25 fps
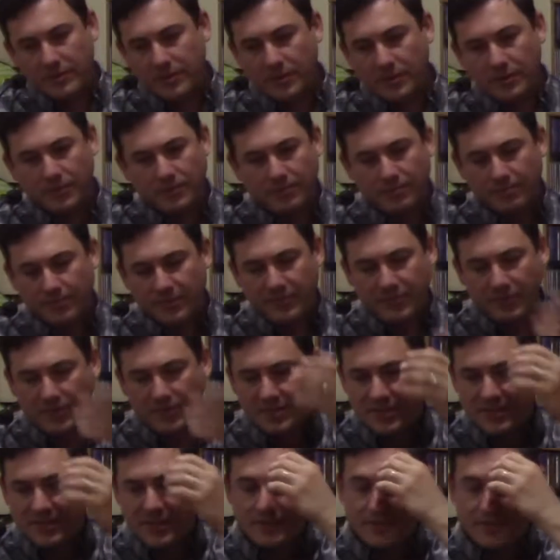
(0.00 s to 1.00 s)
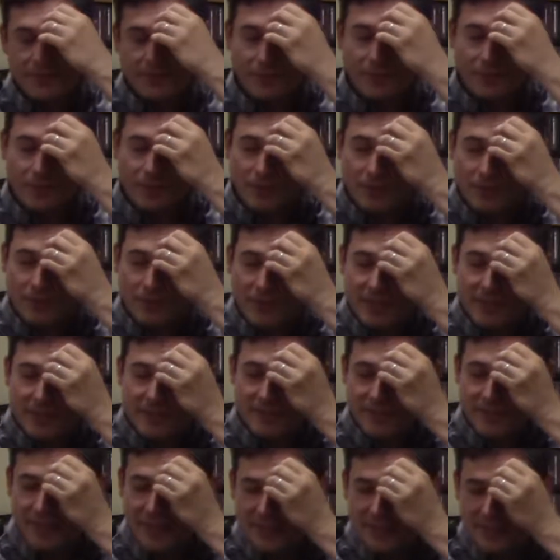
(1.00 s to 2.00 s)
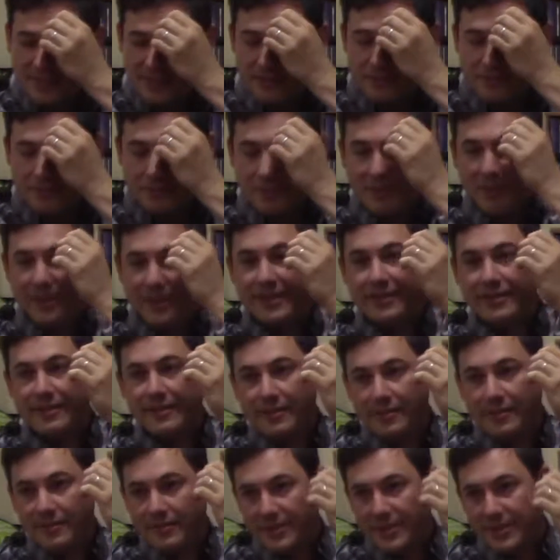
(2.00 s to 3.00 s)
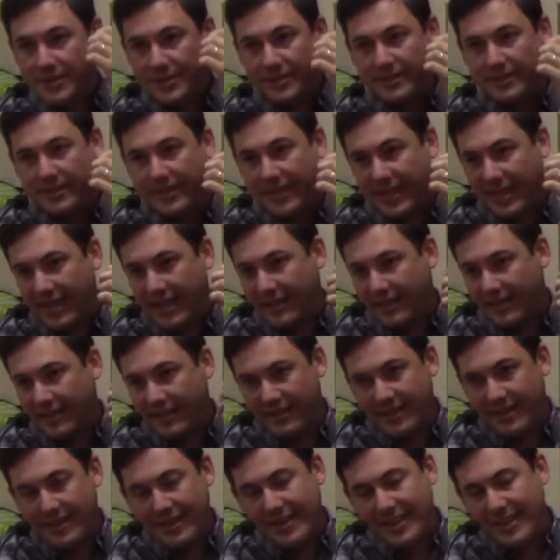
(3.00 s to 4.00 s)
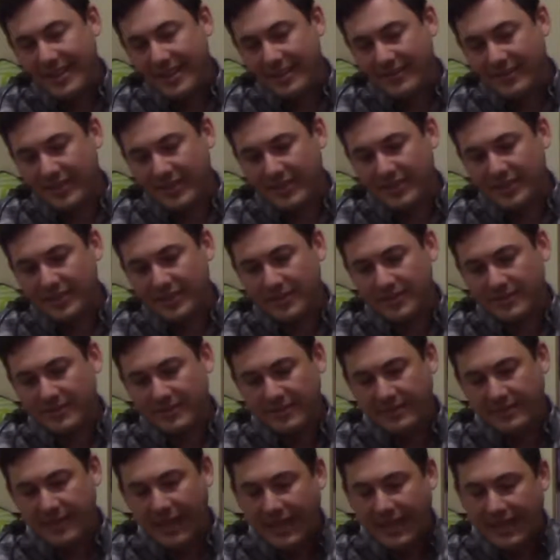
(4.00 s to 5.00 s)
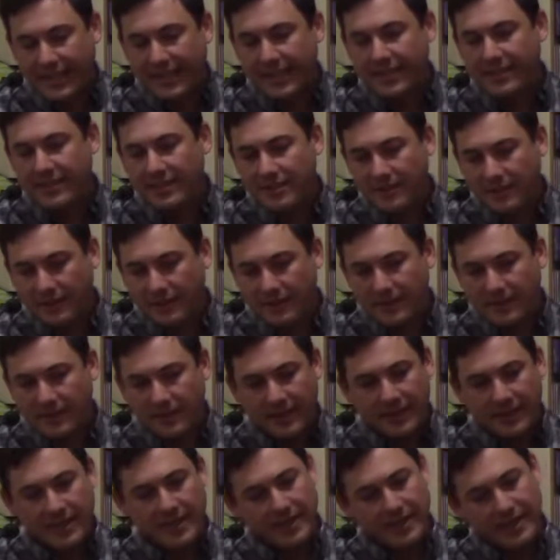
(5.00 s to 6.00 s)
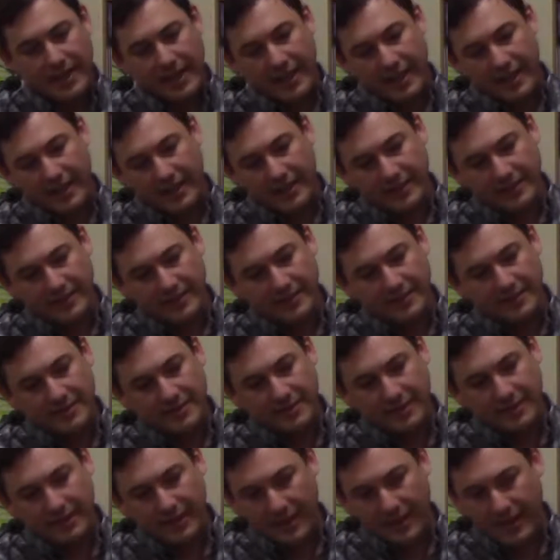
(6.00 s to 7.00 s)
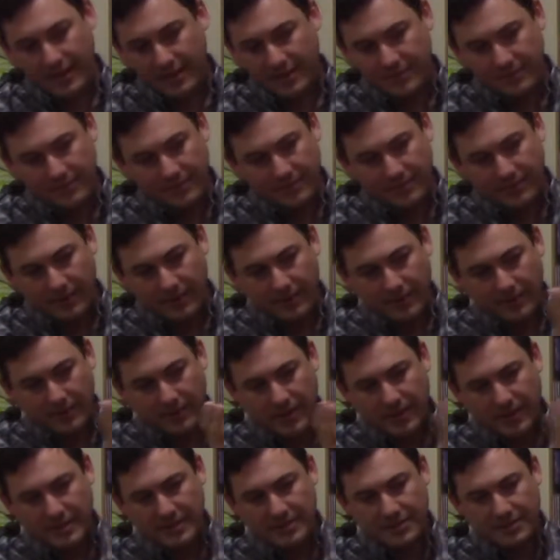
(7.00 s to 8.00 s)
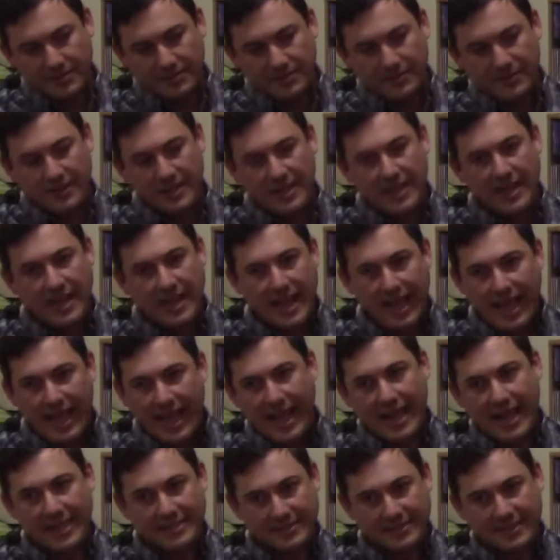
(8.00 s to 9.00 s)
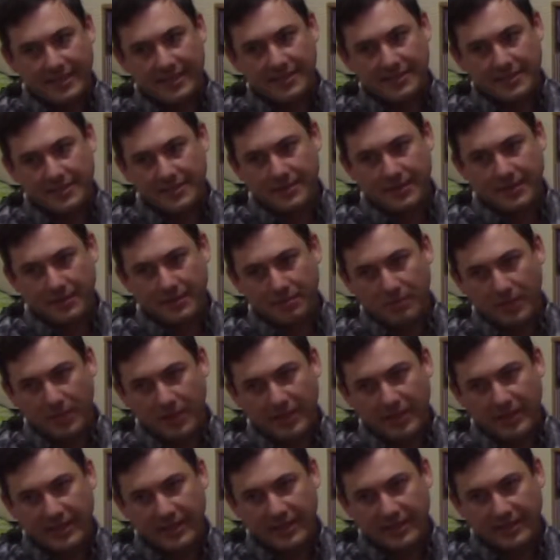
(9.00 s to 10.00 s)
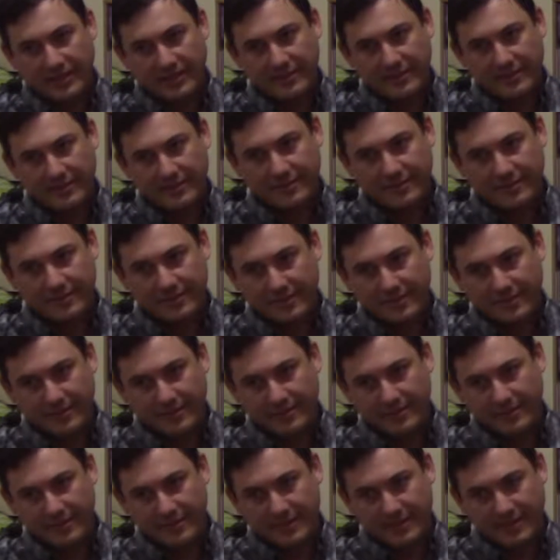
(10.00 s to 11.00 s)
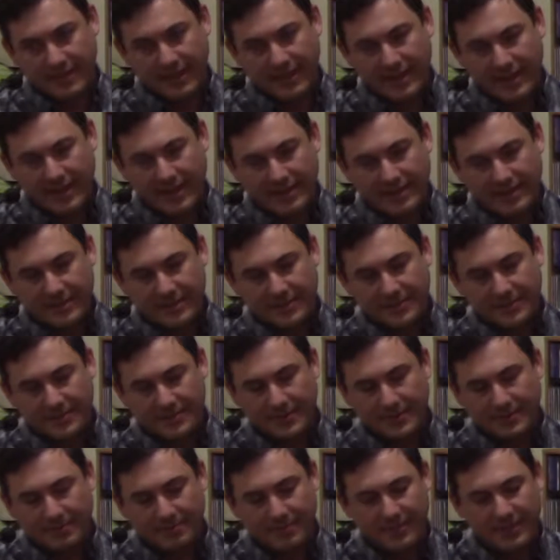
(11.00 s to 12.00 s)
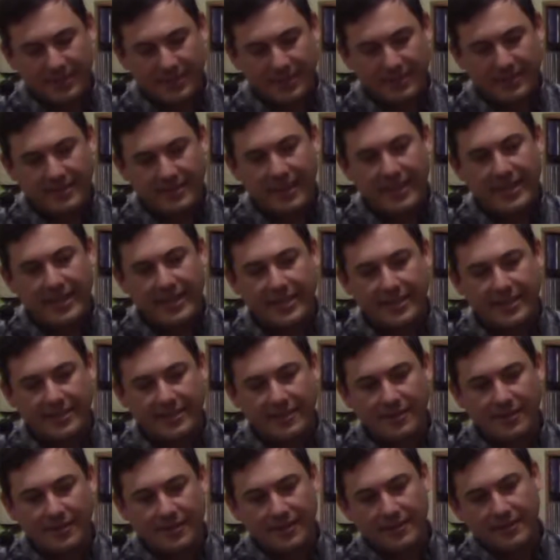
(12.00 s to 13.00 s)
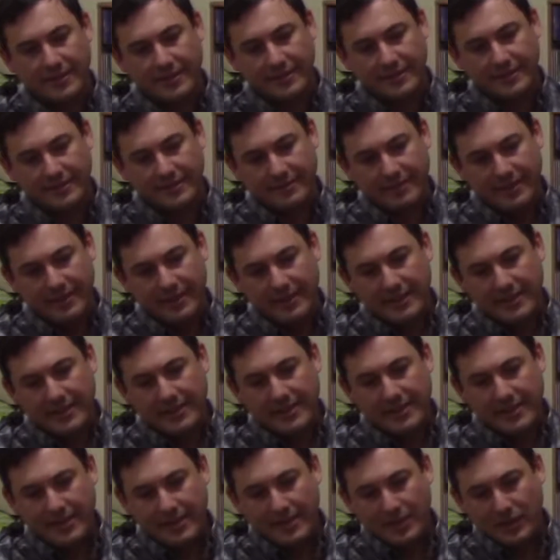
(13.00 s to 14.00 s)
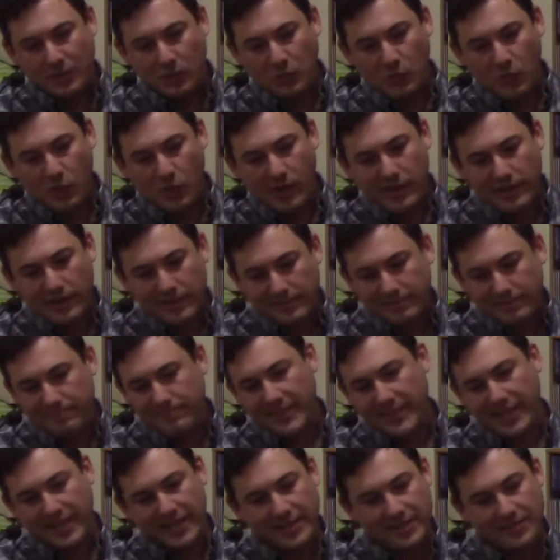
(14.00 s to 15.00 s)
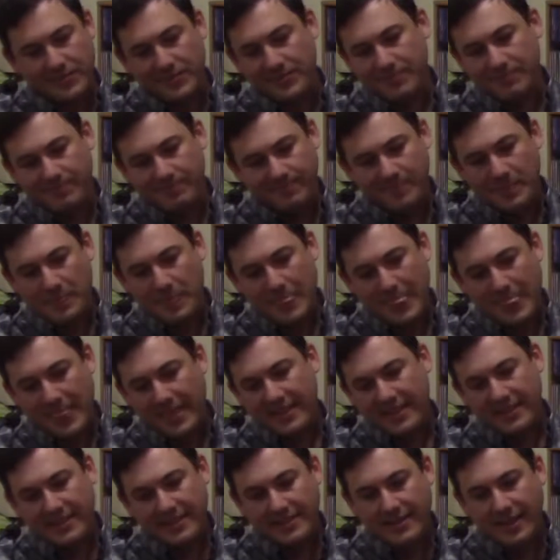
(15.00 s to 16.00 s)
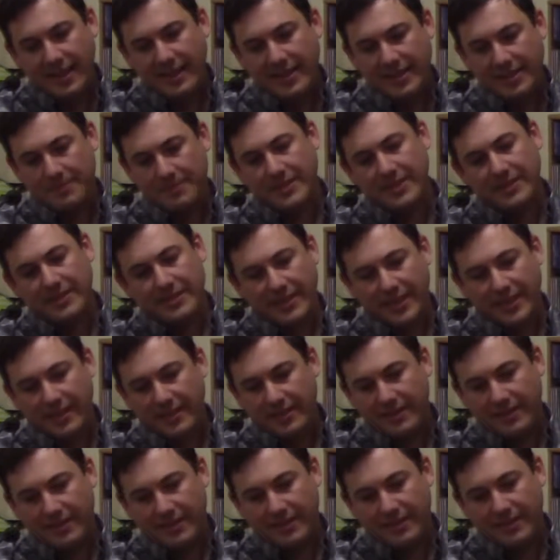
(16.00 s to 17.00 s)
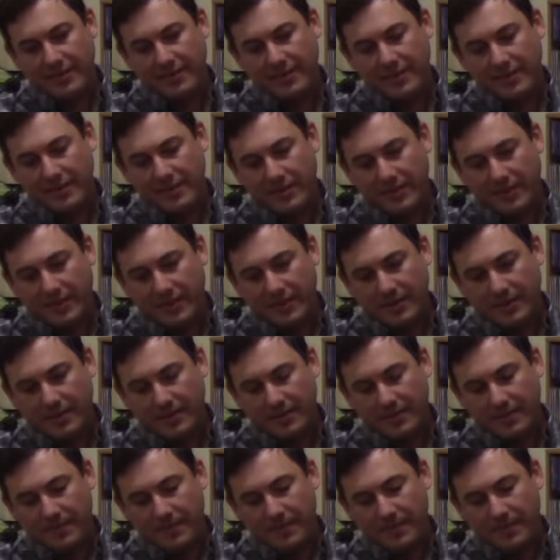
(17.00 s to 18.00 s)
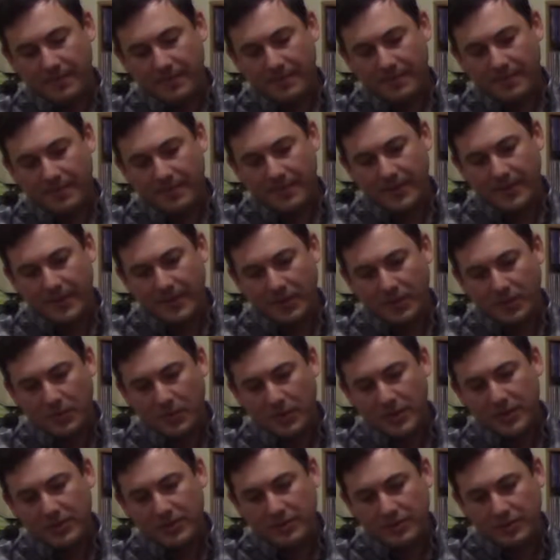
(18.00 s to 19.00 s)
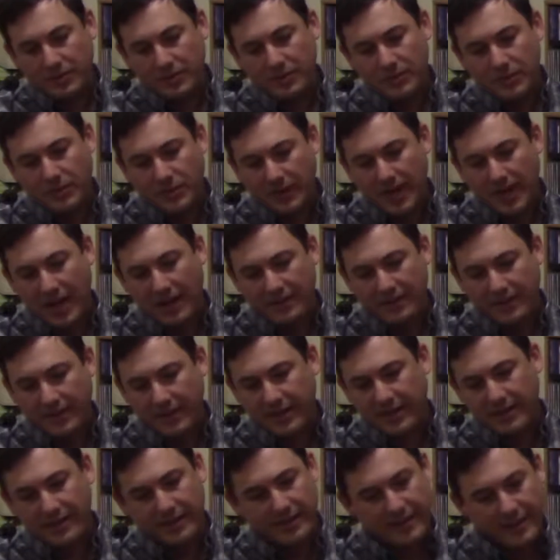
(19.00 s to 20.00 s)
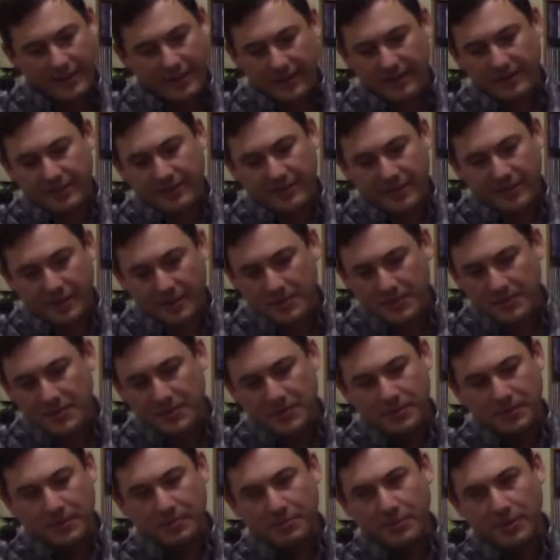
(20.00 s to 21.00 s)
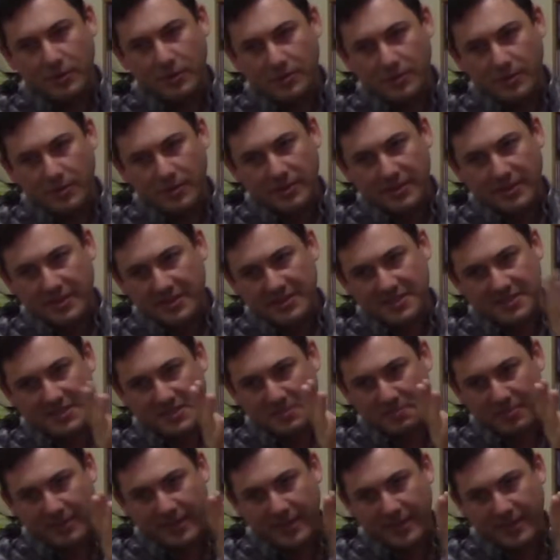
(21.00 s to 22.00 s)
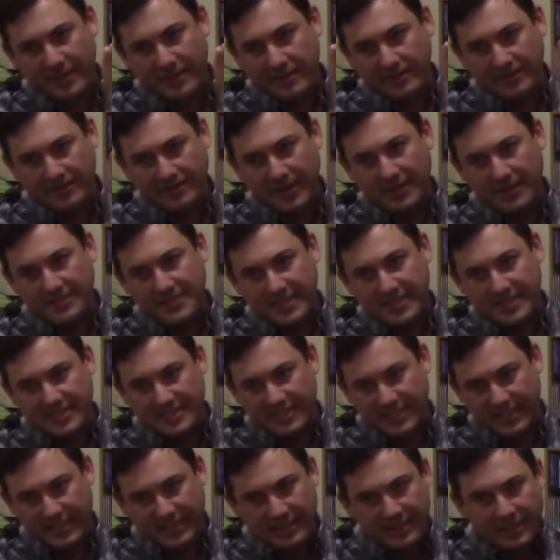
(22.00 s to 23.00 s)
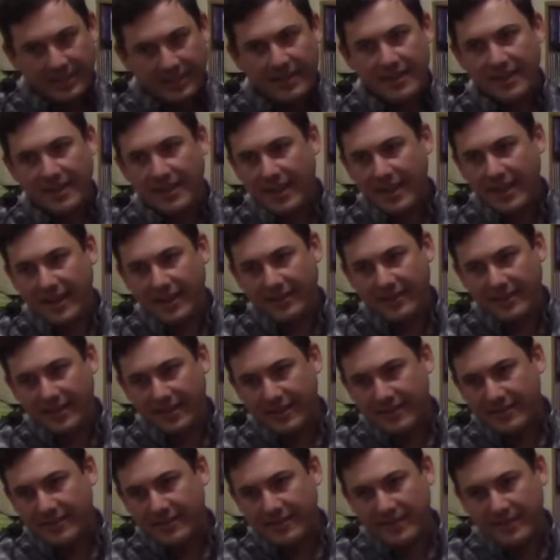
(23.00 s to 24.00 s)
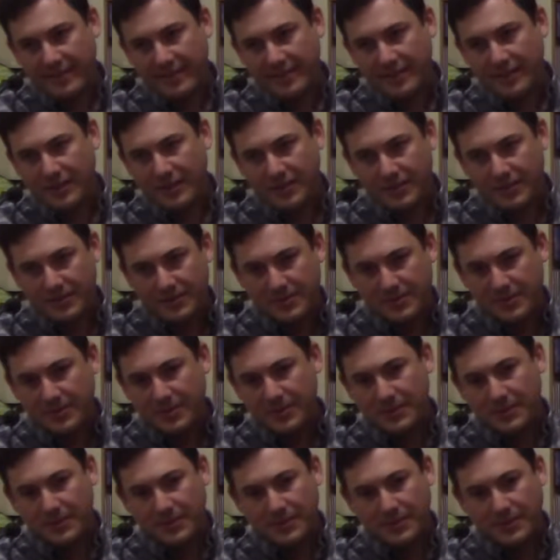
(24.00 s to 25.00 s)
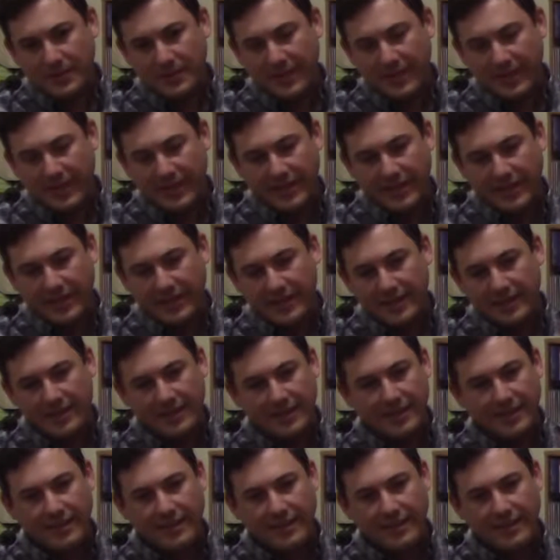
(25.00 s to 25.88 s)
So for instance, for the Savannah Center for Blind and Low Vision, they had an event called Dining in the Dark, and I have all kinds of assets, marketing or design assets for Dining in the Dark, and in one kind of document, and the one graphic, it goes to a billboard that's displayed on 516, and the other thing goes to a